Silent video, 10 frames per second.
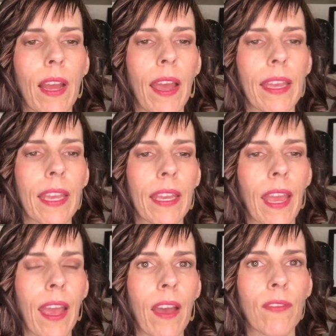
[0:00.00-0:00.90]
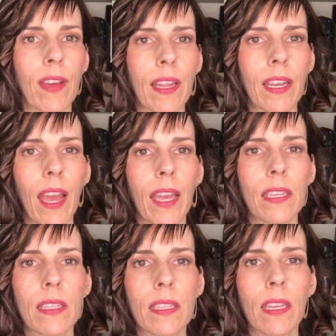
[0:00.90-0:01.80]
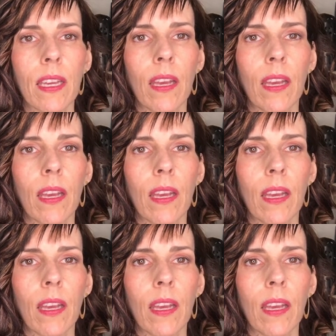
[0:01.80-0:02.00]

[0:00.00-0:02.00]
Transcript: I can have a nice